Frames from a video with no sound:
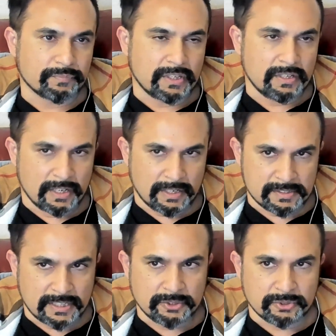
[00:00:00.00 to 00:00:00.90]

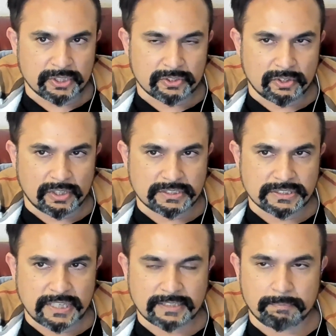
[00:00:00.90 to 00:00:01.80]
learn the new
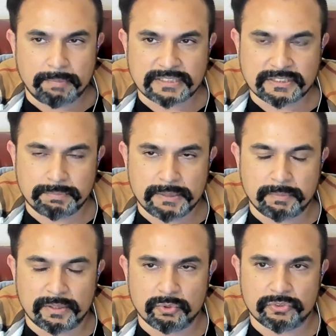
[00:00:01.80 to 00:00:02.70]
technology, and the best
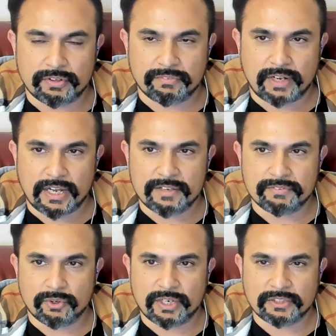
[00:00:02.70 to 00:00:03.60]
people who survive,
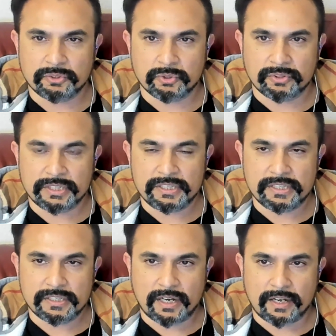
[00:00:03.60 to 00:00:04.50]
or
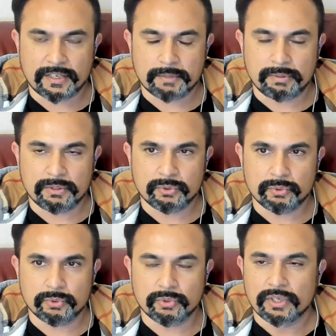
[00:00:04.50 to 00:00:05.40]
really are able
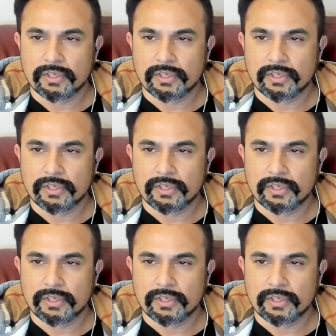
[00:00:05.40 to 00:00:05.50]
to